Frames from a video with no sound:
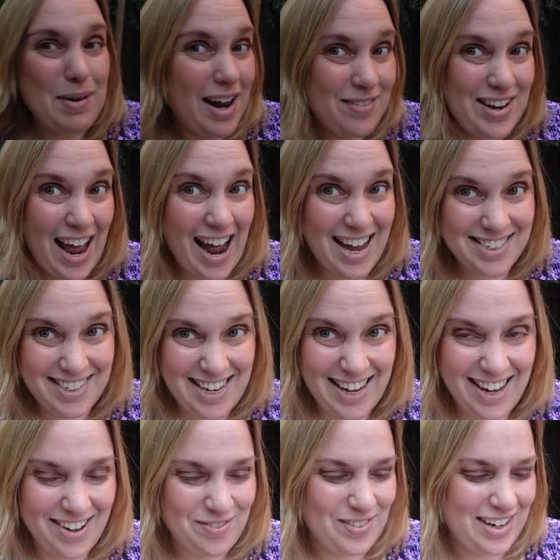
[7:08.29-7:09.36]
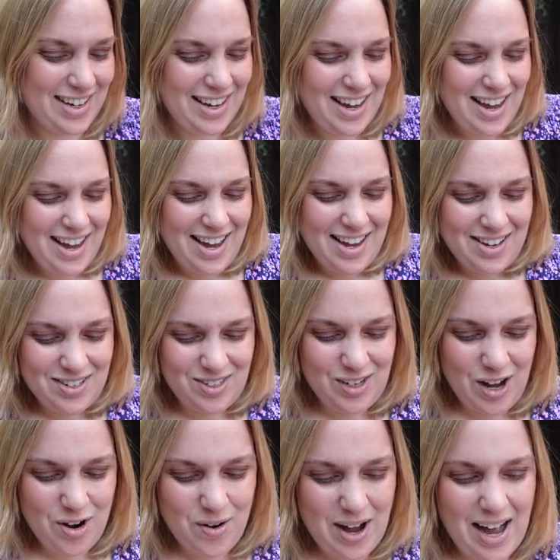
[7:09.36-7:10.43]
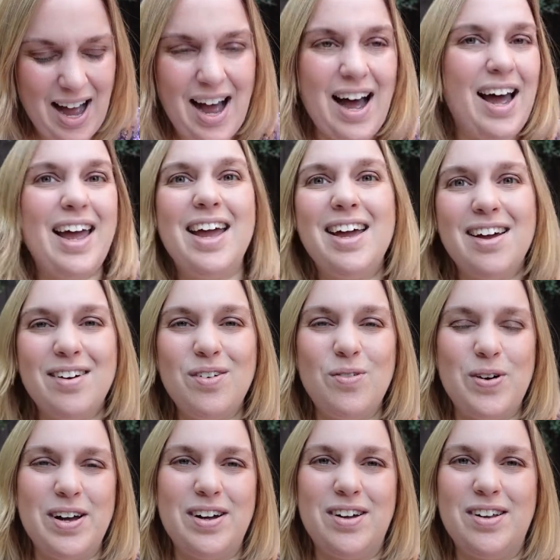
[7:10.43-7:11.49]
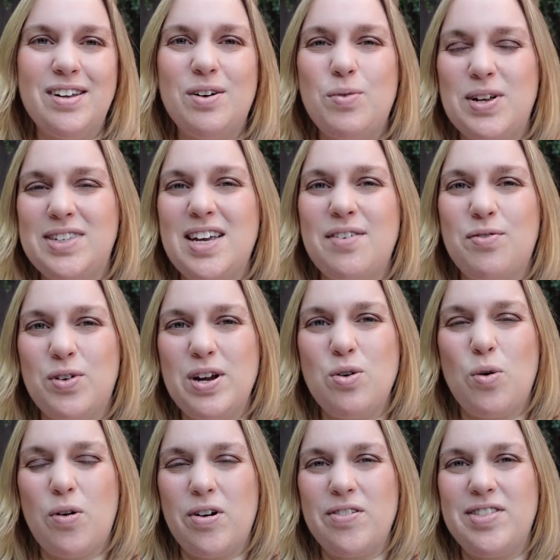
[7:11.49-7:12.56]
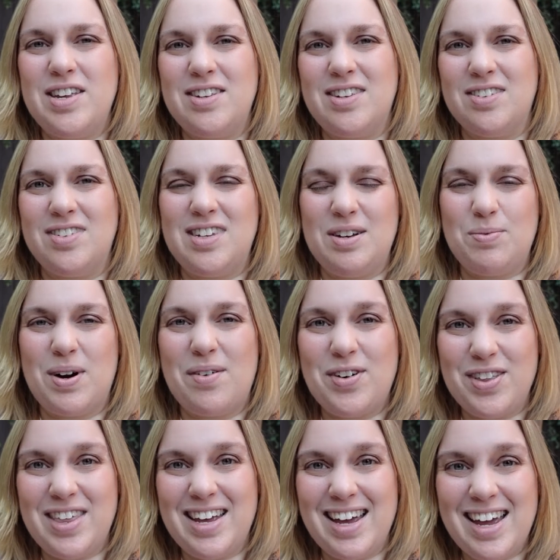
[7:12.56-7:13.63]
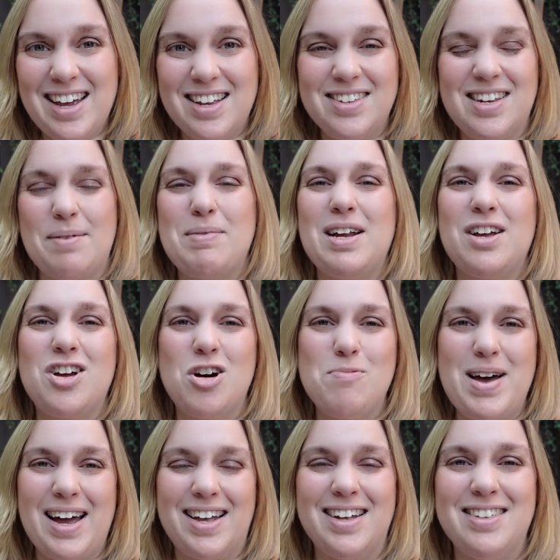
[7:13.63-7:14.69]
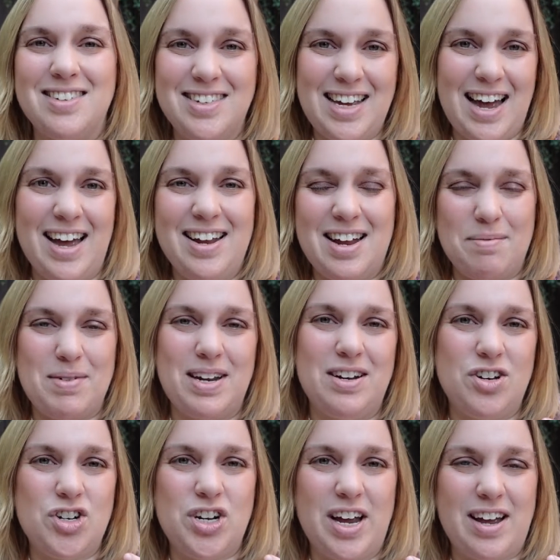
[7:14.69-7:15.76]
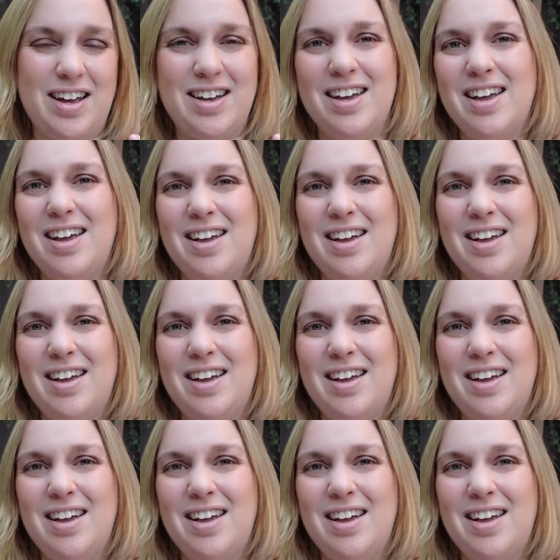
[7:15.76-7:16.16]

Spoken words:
gonna have to ask him. So I will, once I've reordered these and seen where everything is, I'm gonna go back inside. I'm gonna check